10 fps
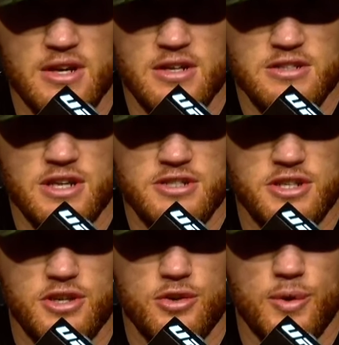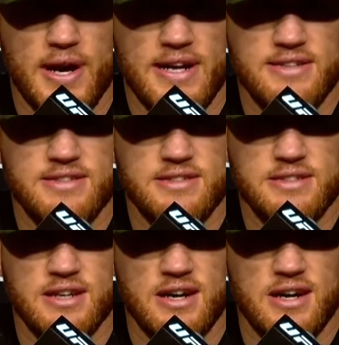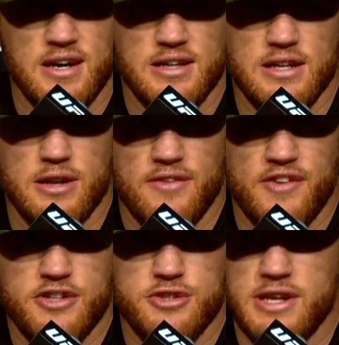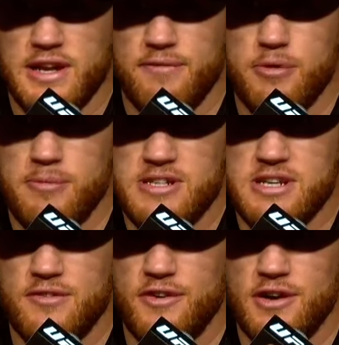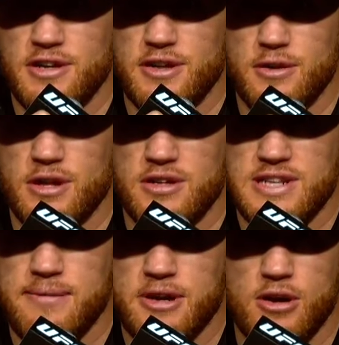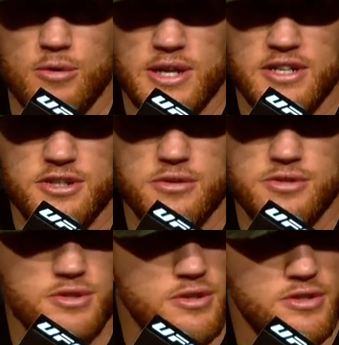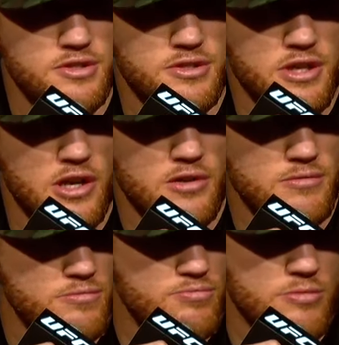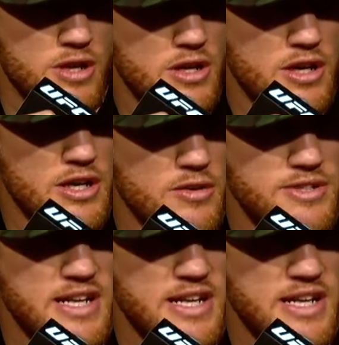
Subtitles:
such a great little adventure that I put myself on, you know, a long time ago when I chose to, you know, take